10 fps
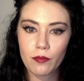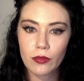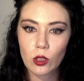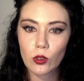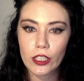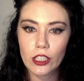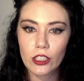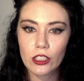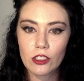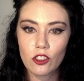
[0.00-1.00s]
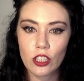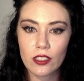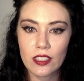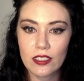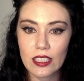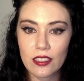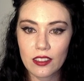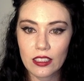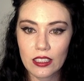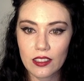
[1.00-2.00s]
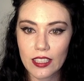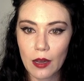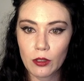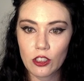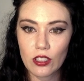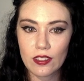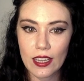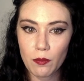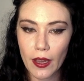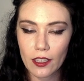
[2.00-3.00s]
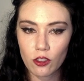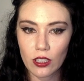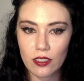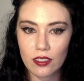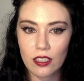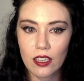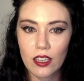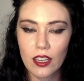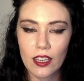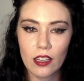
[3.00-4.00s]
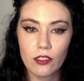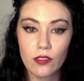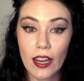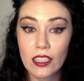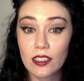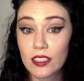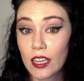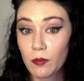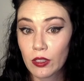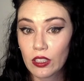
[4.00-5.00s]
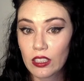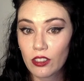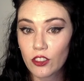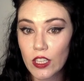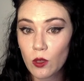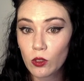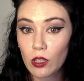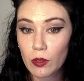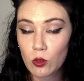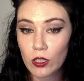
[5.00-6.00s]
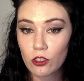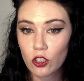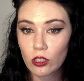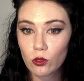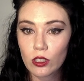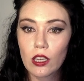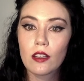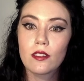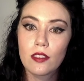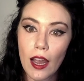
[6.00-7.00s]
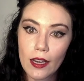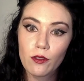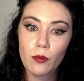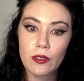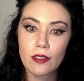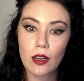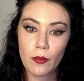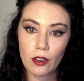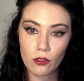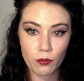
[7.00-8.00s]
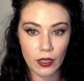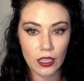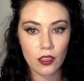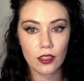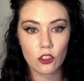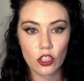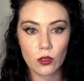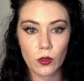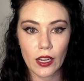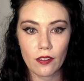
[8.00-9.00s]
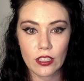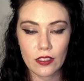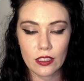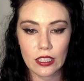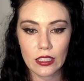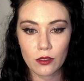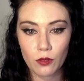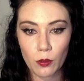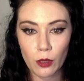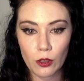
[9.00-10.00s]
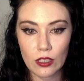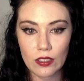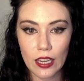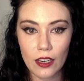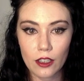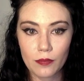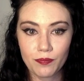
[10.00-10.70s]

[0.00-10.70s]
Lori could just as easily establish the same pet trust and have divided the $10 million equally between her children, aside from a set amount of money that she would have designated for Bodie's care.